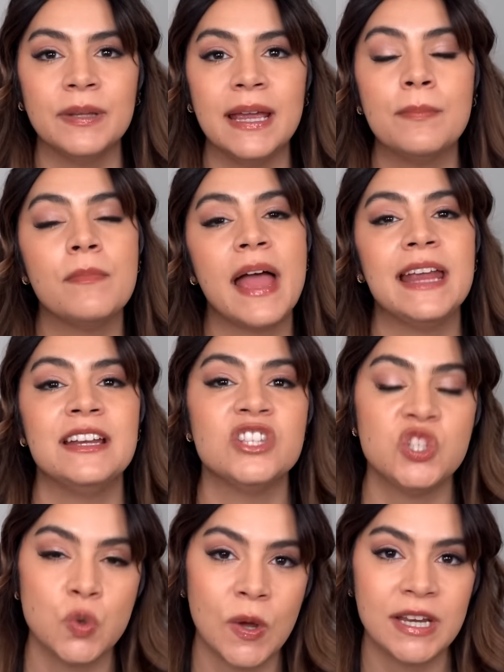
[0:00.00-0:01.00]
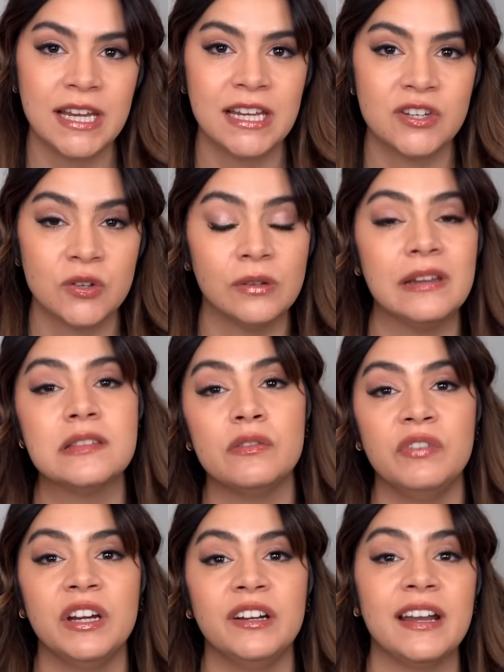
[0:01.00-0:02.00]
like minus 20 degrees
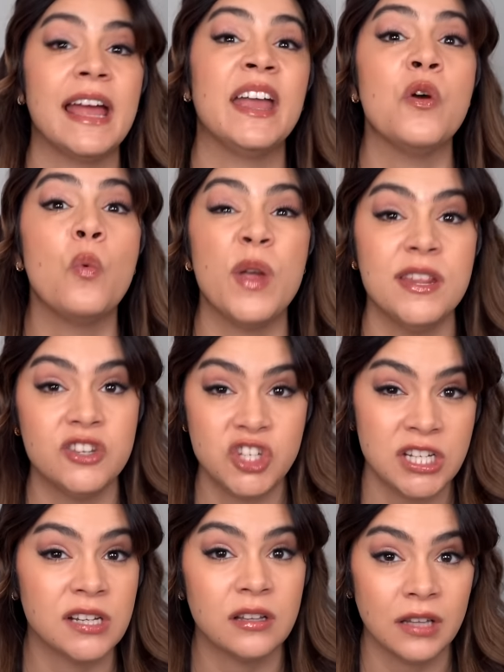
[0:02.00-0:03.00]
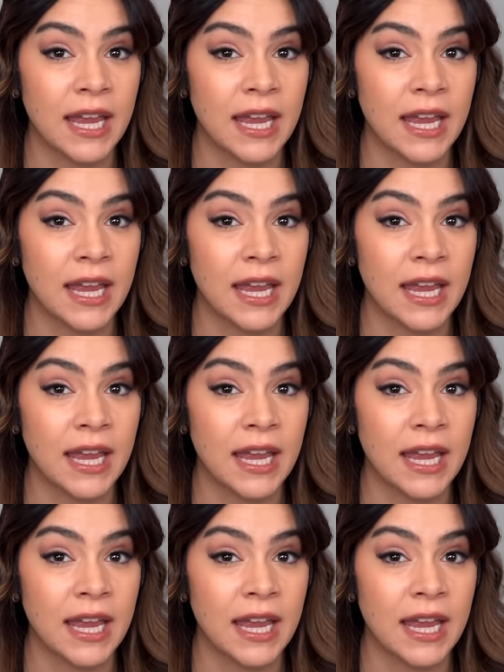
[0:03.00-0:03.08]
Fahrenheit wind chill.